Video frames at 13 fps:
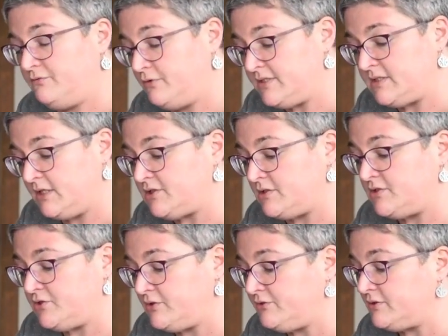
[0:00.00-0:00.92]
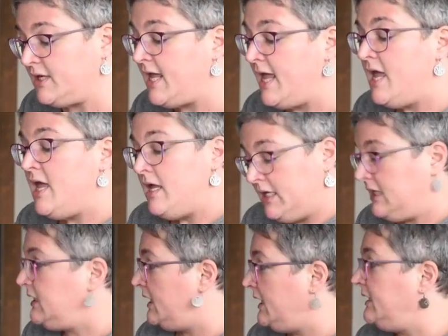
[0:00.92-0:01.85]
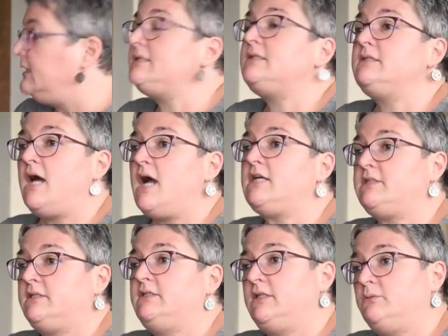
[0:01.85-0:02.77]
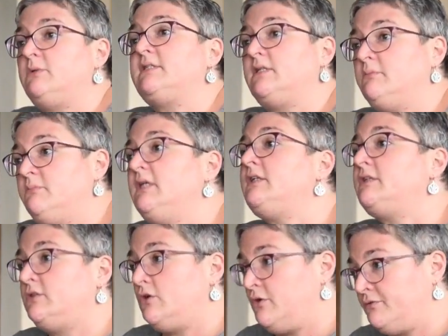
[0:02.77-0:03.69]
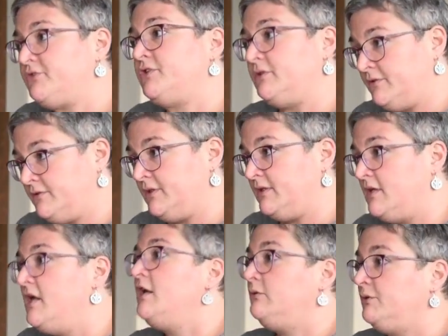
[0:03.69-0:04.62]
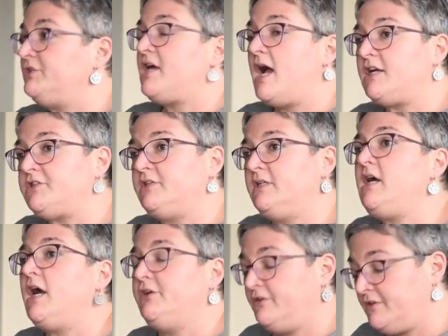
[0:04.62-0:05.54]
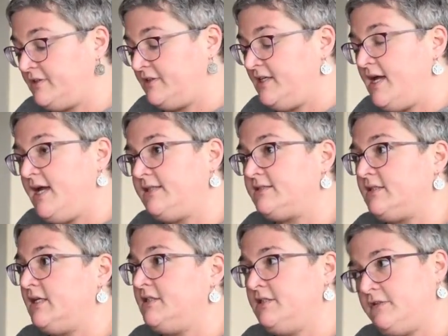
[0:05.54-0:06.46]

First Nations children. In Elazığ, actually, there was a mix of children, which actually kind of creates a